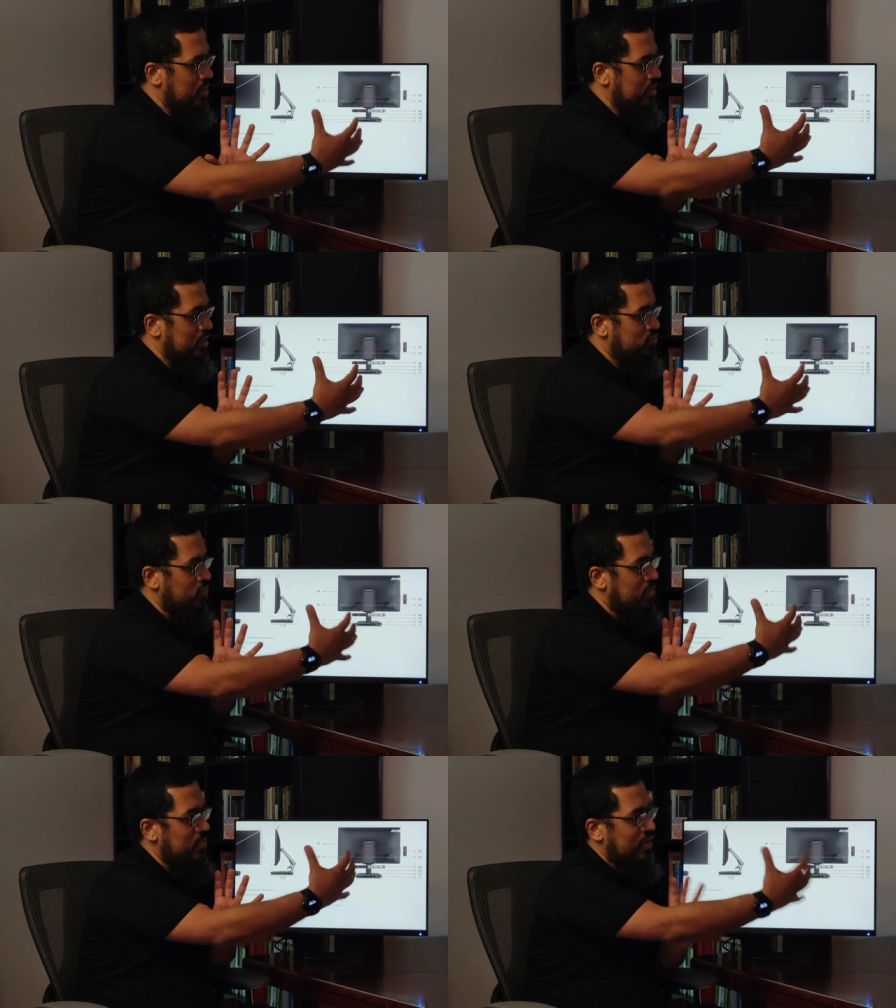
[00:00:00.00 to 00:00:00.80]
this
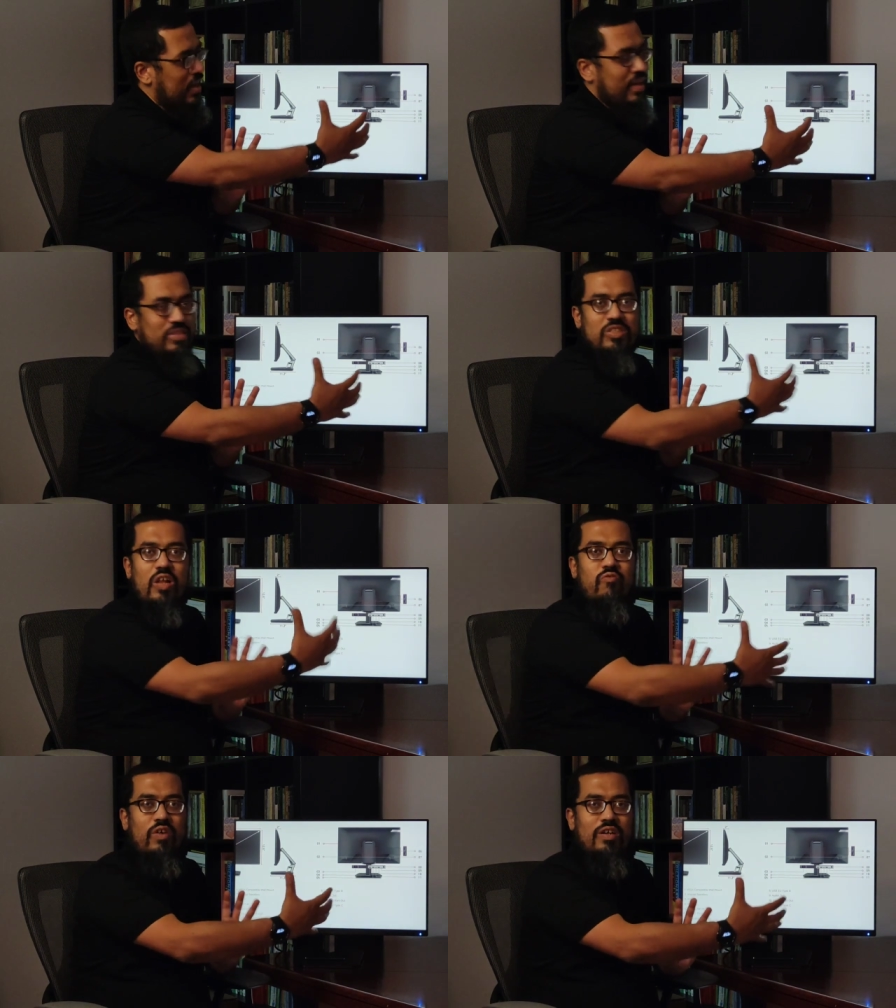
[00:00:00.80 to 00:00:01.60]
will be like a
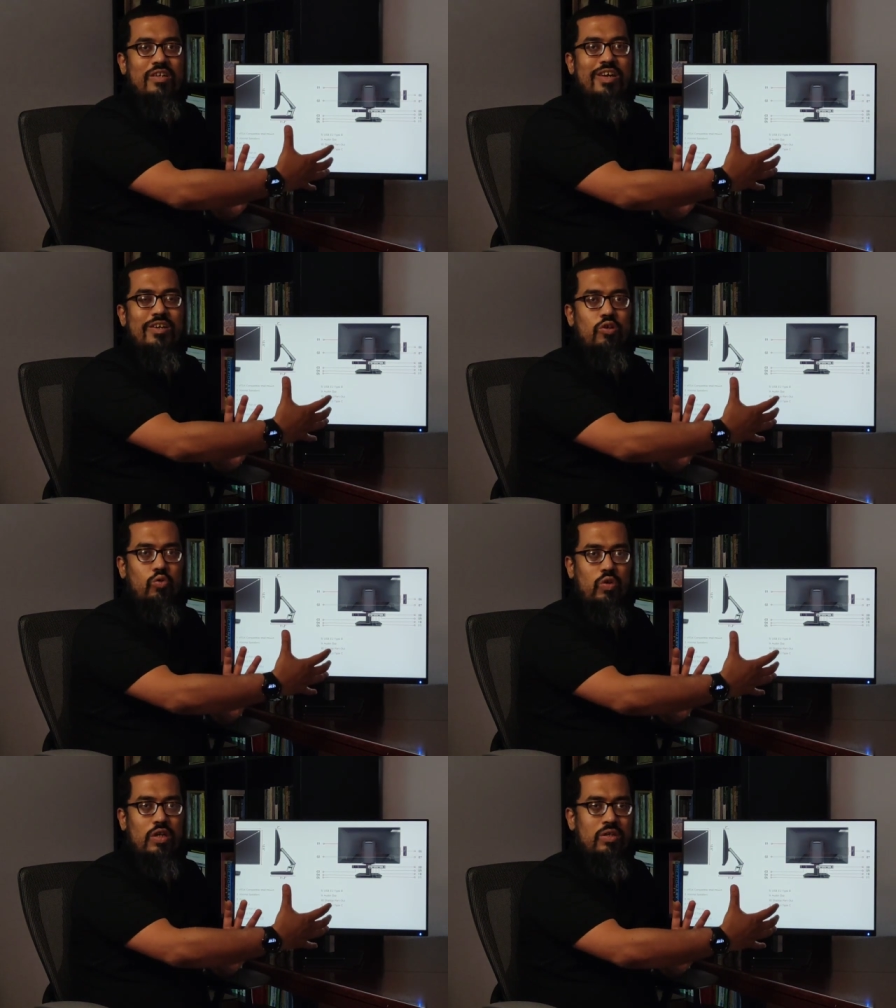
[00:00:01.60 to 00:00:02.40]
self-contained
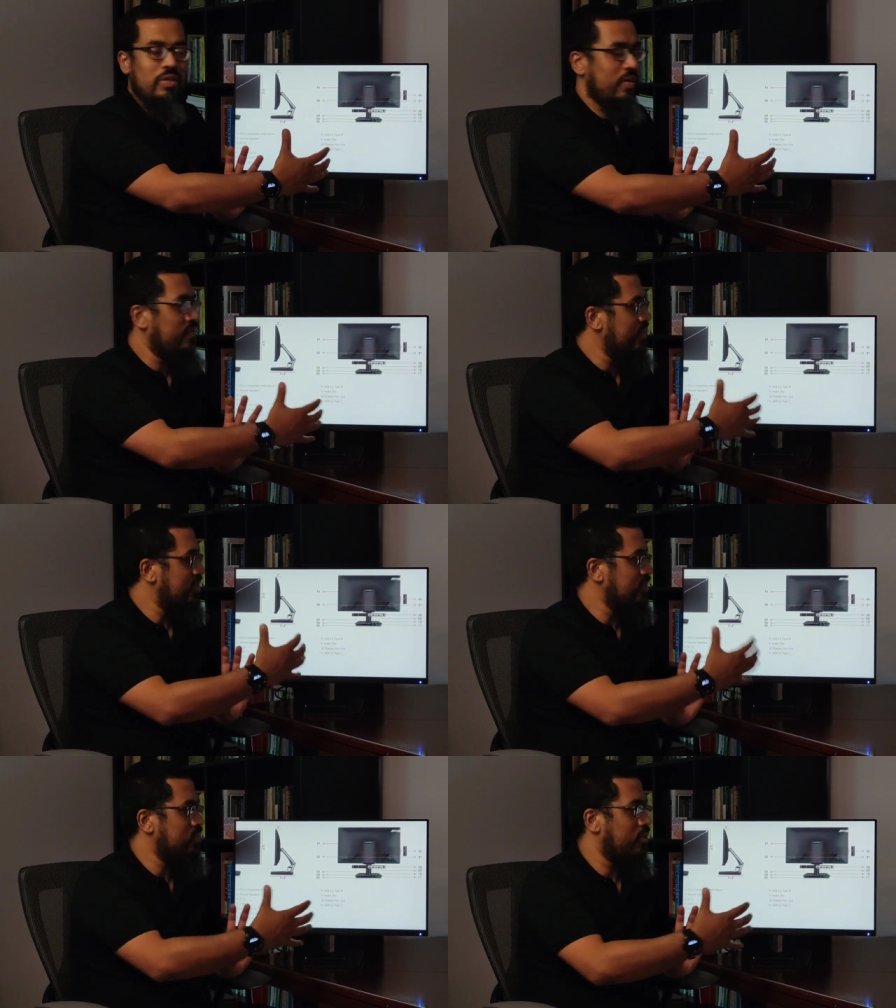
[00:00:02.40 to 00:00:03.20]
unit,
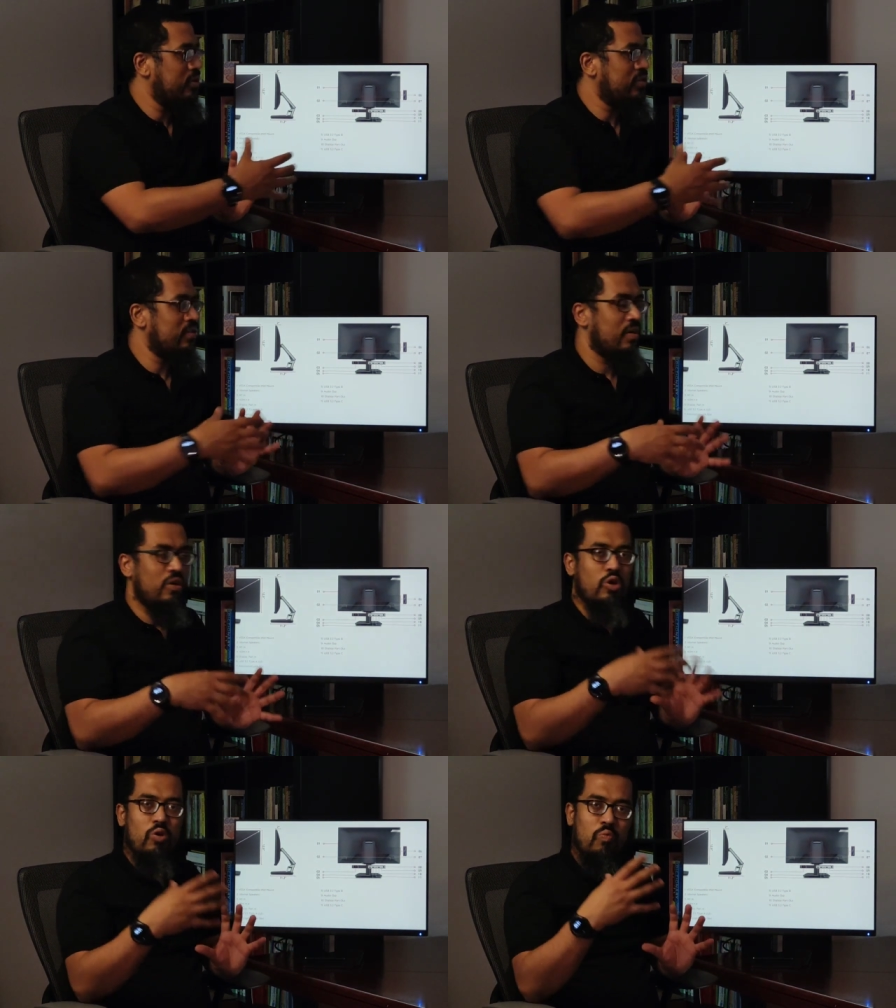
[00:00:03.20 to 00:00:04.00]
this
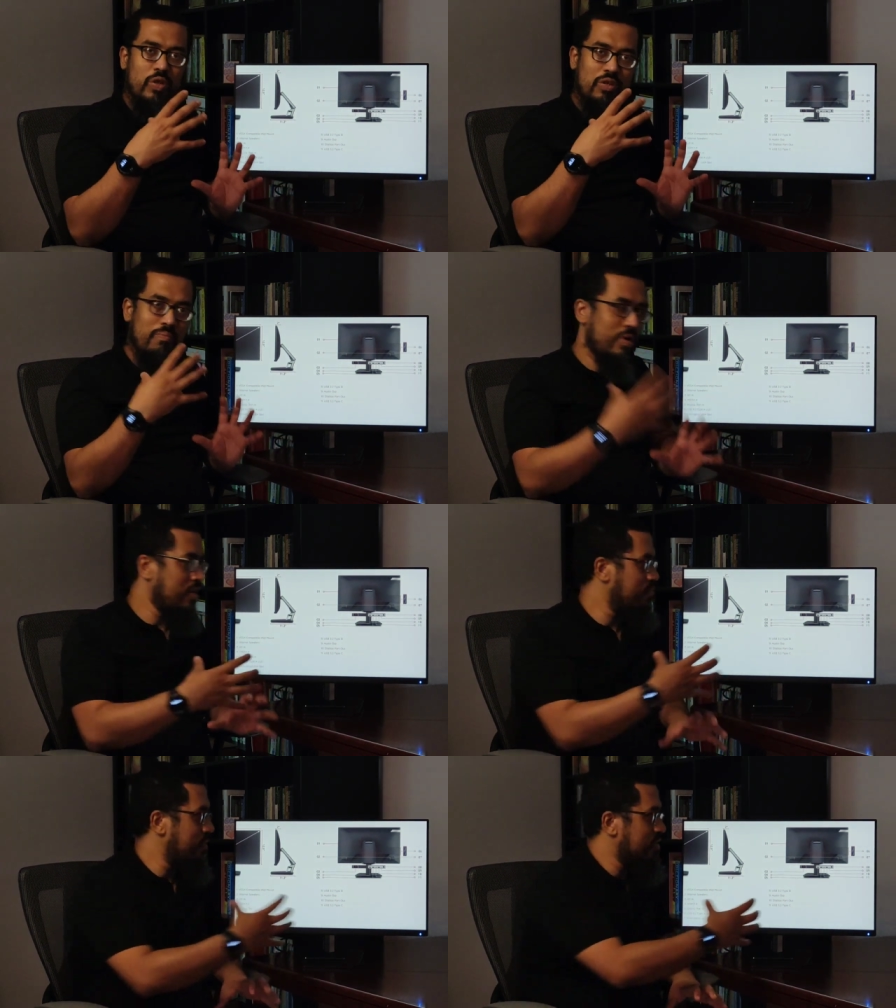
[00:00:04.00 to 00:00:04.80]
monitor, with a mini